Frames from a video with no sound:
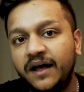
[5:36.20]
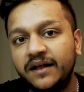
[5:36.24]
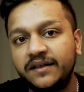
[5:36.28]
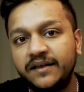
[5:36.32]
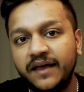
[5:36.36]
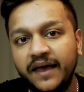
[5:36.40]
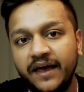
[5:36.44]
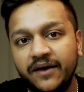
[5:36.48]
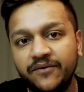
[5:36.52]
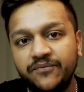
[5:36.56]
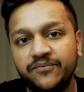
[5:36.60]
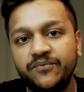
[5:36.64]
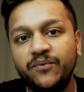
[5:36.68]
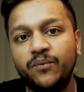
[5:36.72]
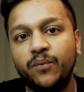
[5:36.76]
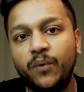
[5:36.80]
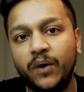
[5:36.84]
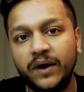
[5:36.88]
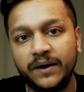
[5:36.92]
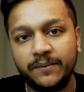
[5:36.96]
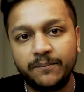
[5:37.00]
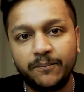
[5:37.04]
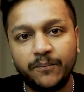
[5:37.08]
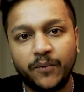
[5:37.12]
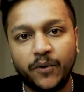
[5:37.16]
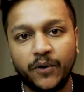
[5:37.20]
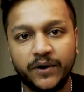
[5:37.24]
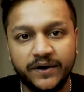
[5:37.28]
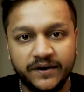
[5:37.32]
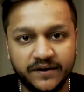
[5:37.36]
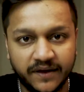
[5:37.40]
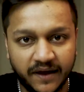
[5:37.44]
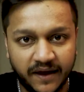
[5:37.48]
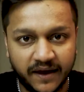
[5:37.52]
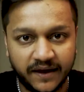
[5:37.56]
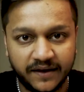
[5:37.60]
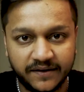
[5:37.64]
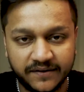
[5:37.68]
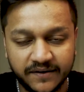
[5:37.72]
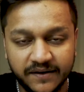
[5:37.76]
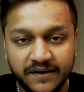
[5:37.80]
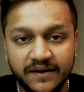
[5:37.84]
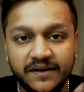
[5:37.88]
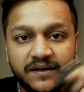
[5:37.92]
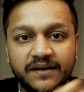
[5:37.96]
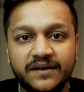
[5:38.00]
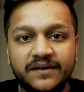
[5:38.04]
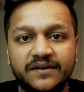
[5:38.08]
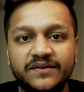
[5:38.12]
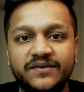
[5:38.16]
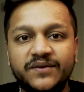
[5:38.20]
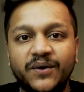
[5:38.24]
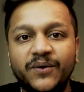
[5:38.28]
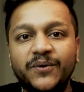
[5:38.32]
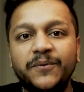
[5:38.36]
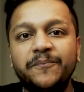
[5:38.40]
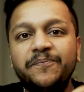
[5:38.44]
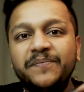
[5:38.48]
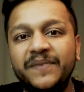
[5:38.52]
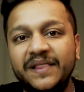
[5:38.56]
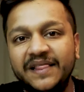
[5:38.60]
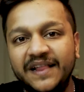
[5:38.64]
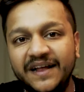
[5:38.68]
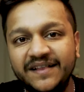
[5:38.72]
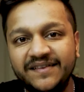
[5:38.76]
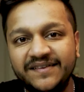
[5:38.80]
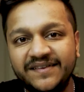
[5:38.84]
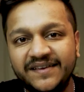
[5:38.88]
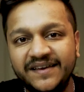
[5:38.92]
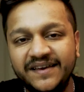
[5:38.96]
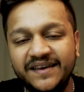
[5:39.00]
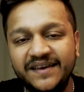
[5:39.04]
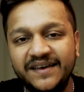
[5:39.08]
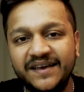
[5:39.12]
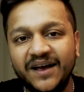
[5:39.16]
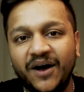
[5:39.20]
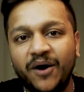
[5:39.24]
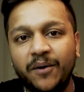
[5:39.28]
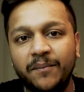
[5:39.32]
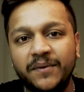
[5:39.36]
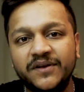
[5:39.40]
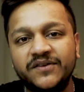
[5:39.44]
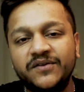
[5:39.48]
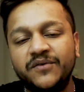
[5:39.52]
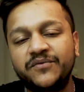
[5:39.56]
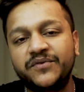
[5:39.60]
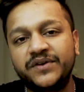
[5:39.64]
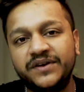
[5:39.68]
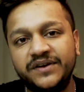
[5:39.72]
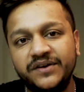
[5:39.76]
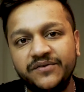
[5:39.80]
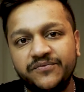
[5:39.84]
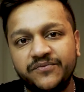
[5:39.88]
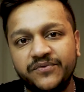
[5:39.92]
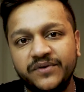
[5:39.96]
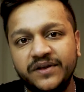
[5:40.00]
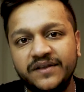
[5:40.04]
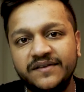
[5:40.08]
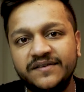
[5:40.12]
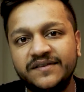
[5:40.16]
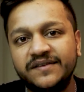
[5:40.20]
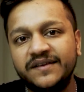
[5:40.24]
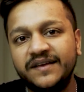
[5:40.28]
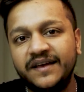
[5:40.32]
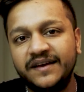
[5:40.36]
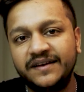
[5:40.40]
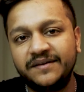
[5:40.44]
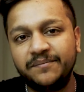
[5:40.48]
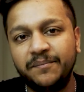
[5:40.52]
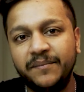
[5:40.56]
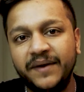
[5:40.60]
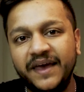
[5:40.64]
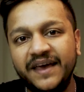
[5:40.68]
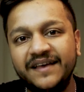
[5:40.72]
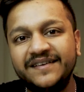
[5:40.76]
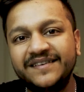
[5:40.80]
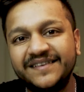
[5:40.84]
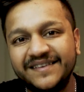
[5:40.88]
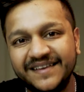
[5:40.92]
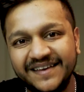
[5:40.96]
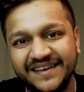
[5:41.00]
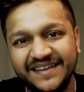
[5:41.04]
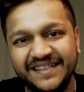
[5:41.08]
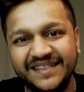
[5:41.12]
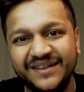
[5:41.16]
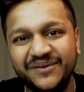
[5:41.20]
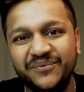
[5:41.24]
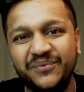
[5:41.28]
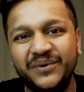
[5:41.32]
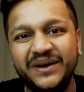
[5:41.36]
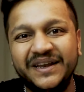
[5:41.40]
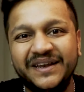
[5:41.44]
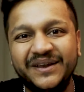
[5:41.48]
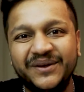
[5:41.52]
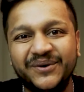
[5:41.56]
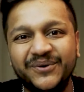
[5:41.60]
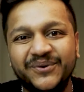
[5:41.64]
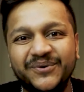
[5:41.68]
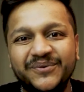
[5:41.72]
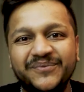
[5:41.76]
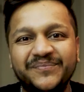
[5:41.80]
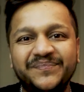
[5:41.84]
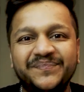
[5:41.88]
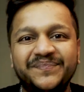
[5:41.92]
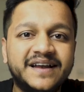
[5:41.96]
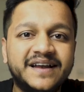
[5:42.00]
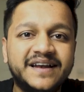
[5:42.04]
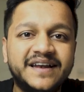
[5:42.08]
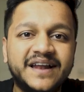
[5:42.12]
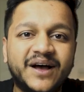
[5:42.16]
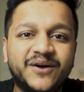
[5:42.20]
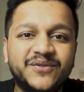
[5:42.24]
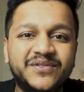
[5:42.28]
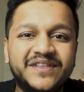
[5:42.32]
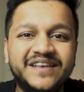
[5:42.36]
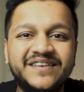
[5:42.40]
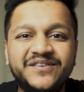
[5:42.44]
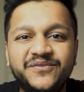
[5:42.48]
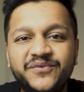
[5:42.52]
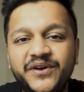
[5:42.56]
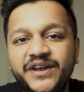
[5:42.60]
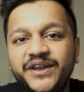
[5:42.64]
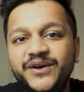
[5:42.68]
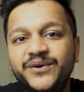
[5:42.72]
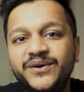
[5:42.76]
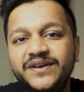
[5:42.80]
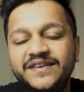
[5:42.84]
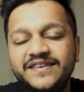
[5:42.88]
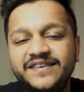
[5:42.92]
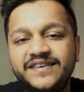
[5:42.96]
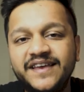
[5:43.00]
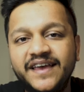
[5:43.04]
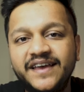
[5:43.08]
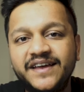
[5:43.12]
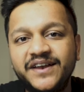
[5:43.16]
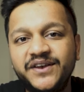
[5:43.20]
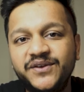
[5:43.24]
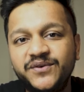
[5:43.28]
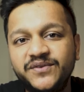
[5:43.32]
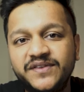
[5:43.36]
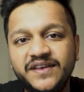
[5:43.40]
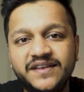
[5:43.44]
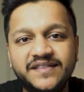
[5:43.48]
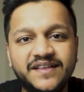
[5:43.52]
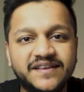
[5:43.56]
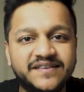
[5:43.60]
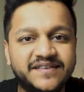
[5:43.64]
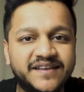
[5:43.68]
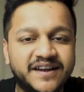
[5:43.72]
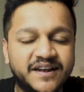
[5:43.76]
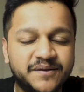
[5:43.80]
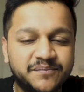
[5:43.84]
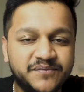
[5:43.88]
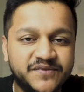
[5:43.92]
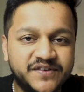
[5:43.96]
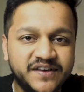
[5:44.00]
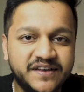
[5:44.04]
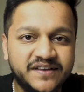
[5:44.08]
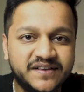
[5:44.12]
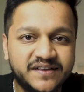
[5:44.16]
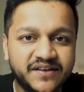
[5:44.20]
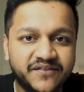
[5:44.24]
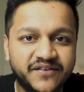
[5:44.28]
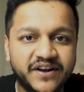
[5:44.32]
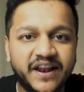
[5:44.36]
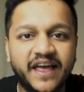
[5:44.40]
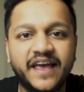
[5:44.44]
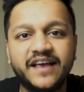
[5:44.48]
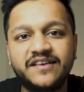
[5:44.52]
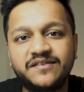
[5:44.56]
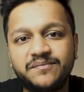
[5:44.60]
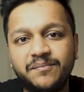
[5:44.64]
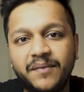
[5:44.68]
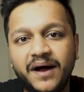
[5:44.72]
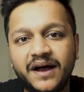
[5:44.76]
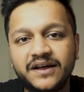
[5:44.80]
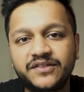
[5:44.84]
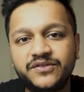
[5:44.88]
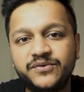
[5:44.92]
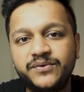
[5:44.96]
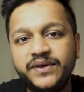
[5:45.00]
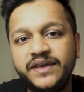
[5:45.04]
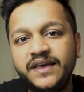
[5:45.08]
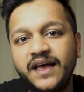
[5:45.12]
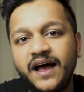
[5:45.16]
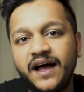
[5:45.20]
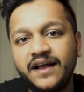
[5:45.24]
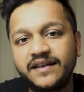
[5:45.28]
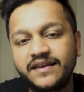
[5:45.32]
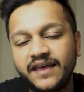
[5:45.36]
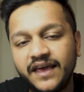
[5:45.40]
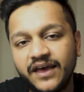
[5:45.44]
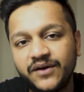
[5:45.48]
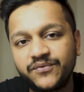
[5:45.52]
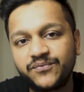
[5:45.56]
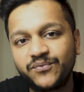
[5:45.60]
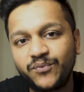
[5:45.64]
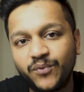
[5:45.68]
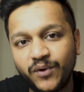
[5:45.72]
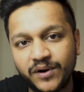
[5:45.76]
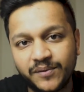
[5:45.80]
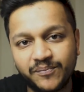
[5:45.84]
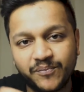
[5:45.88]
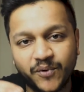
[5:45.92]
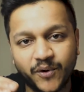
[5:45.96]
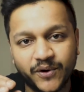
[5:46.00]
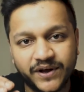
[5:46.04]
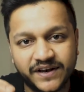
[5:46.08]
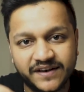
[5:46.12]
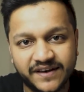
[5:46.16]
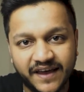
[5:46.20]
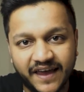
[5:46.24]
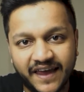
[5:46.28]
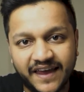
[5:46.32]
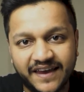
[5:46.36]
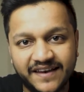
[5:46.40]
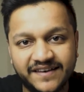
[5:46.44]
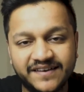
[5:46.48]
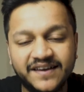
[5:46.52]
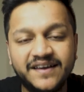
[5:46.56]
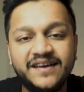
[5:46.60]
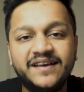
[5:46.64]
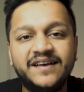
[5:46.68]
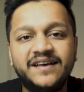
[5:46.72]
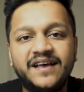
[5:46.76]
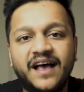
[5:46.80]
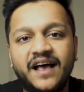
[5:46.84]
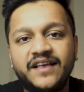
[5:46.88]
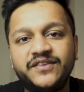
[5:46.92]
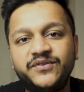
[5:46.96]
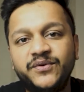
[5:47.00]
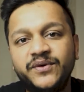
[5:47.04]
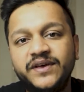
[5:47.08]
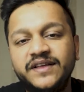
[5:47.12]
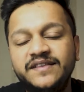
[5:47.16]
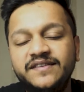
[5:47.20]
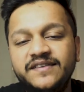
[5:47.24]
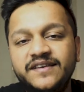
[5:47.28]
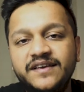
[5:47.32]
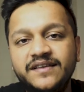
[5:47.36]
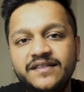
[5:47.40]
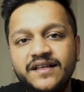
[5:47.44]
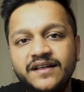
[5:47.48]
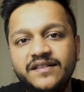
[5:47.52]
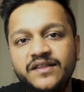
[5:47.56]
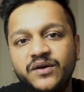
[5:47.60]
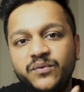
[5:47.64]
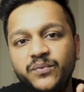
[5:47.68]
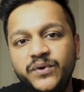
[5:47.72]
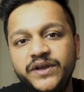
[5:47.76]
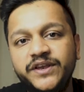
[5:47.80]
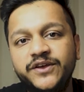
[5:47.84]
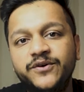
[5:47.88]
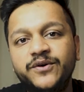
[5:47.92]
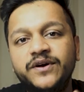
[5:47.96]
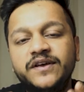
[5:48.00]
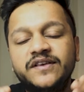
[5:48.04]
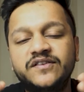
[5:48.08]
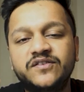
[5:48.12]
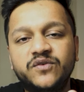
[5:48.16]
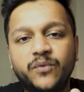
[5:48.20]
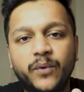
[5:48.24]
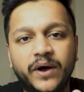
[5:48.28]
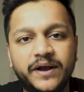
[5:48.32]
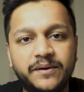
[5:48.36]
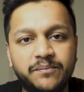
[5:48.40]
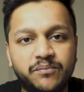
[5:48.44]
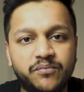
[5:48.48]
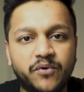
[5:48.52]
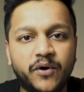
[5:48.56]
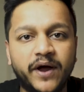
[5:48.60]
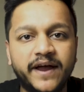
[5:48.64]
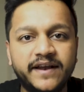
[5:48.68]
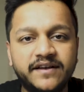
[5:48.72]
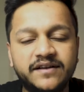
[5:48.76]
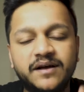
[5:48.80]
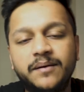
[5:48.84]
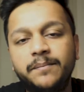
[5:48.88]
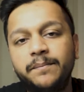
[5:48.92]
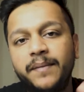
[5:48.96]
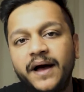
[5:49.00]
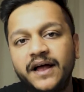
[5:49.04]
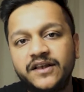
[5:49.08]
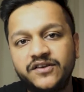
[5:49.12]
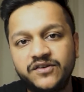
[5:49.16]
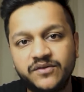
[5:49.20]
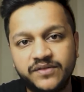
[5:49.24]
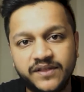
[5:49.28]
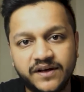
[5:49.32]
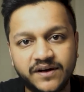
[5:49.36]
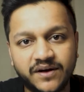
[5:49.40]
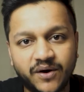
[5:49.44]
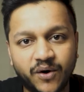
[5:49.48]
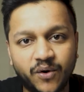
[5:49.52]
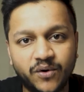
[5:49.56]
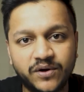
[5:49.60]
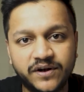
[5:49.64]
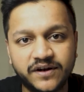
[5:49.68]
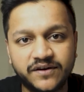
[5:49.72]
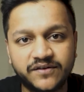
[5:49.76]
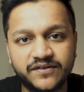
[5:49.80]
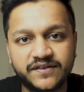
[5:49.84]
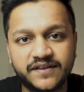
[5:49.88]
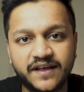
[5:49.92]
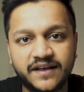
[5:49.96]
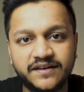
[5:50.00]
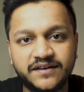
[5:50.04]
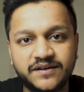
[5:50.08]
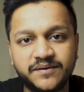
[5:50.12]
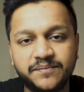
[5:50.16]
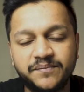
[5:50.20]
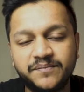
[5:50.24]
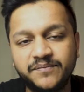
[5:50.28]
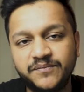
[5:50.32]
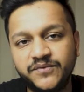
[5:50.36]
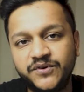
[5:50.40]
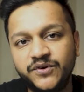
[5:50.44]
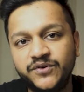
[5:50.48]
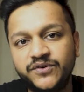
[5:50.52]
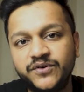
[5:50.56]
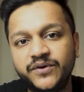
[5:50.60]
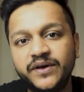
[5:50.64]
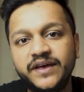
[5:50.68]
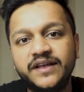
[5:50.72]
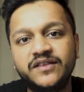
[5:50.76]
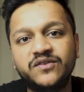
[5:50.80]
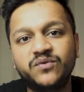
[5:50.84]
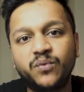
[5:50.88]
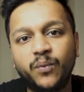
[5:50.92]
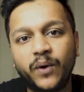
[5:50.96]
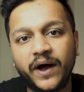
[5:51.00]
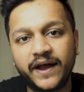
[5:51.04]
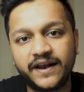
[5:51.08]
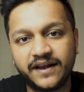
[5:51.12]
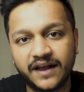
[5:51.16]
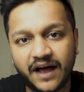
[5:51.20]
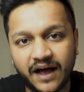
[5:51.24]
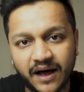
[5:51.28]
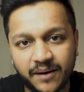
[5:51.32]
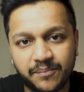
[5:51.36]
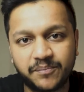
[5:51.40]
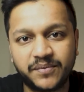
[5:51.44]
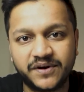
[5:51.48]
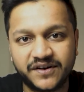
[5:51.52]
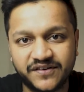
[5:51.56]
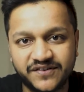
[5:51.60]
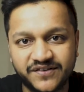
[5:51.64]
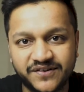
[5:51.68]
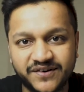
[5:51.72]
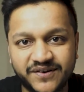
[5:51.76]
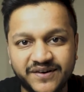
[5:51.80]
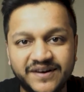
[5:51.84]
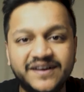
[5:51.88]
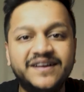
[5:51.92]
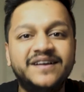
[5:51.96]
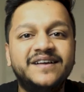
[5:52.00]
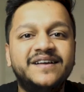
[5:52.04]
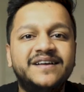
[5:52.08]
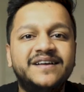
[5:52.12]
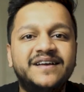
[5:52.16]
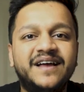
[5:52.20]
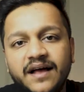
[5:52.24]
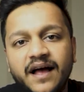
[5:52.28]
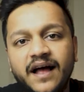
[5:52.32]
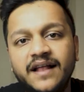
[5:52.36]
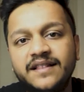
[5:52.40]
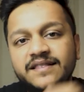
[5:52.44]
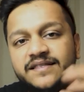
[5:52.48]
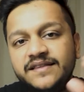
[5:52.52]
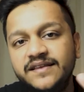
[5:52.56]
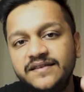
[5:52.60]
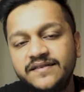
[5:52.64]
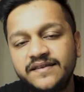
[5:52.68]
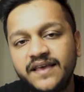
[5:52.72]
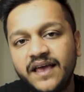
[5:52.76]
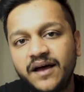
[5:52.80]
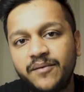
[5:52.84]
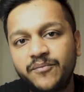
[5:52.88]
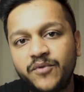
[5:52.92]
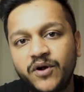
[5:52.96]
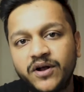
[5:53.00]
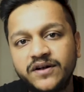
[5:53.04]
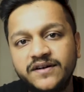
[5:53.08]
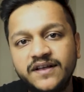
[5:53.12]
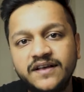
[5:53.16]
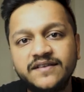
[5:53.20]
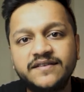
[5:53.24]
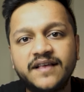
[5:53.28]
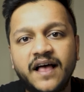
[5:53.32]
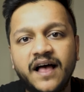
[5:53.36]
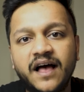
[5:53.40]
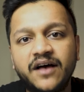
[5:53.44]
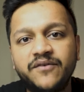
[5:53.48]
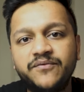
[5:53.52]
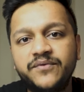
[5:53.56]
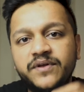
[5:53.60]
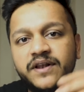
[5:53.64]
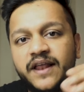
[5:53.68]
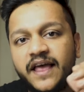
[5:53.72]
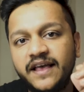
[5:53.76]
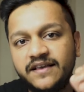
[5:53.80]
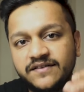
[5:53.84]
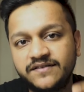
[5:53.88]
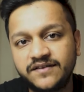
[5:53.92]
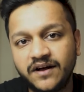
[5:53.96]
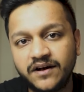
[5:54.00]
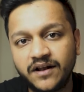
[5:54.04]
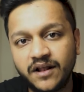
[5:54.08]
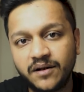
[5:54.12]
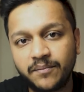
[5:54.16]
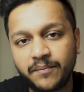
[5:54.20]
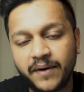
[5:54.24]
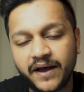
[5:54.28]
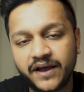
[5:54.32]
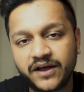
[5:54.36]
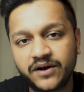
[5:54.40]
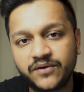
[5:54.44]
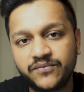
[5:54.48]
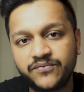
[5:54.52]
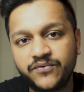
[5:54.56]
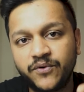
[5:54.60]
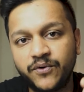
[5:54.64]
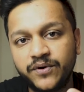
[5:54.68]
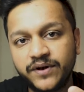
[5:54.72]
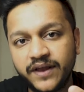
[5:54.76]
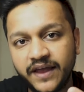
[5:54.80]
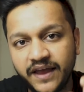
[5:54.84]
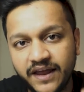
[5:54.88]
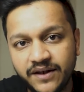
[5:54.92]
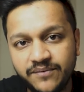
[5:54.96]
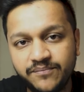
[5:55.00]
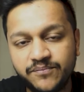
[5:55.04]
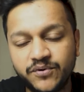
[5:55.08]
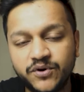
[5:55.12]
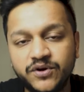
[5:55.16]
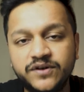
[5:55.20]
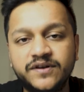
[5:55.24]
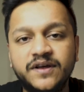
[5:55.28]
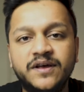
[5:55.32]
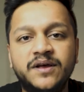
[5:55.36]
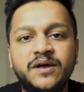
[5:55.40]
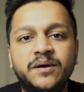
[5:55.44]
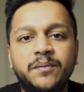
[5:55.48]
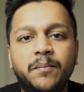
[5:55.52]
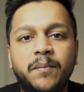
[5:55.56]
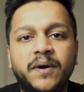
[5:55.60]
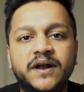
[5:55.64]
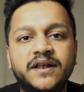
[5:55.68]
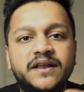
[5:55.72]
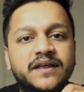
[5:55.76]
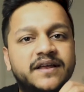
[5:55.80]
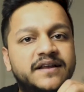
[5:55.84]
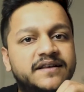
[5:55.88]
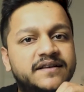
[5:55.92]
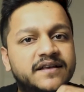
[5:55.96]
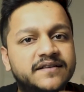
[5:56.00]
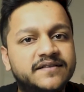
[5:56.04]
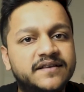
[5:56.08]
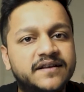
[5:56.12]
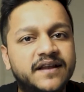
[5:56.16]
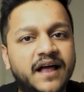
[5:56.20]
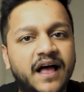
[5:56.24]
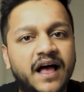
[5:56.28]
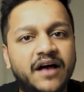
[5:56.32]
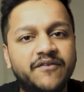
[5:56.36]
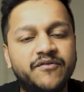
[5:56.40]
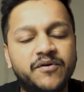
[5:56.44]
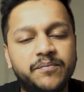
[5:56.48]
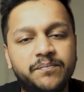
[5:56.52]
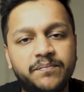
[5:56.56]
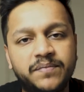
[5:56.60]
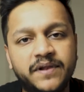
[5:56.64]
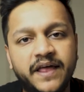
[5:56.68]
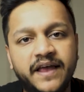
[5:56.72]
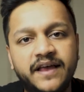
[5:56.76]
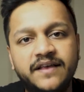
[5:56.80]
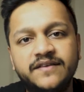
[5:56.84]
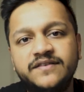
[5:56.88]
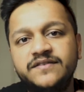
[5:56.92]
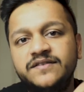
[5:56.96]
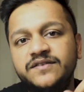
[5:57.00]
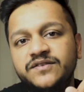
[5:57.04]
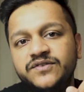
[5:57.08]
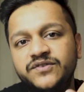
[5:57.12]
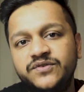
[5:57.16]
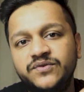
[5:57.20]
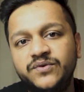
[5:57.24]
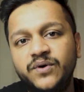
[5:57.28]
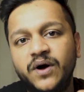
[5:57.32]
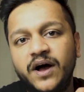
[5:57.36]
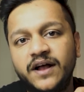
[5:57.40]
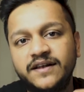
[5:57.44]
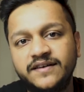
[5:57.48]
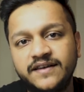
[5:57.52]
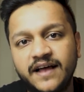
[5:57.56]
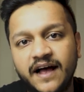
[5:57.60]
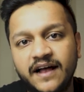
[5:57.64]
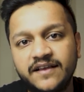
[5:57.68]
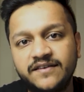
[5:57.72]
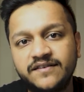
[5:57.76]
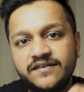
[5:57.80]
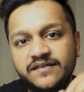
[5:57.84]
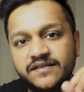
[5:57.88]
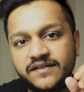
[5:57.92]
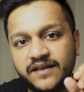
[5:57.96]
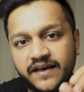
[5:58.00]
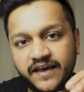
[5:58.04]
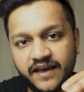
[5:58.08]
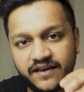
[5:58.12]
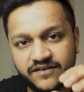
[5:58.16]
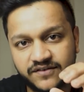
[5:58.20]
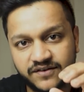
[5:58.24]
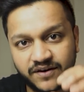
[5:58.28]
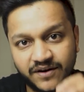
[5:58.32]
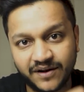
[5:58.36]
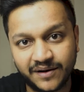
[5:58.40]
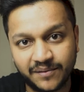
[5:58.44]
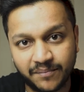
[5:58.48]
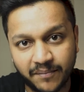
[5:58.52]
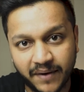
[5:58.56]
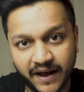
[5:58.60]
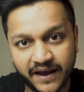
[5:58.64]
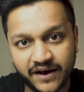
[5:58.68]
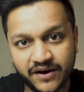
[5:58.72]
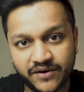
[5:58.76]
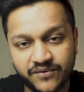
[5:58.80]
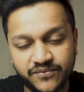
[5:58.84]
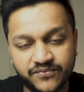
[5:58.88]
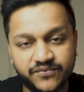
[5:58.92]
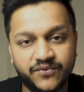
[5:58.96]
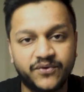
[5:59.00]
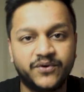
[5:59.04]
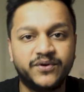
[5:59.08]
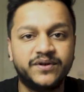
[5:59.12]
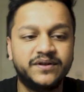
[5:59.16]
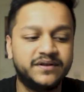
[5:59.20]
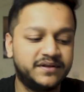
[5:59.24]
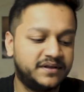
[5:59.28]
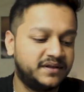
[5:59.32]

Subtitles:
at f1.8. So let's see how much of a difference it makes in the video. Now this video is taken using the setup G7X Mark III at f1.8. As you can see that the video is quite bright compared to the older setup due to its wide aperture. And this camera does have an external microphone input, but it doesn't have a place to attach the external microphone.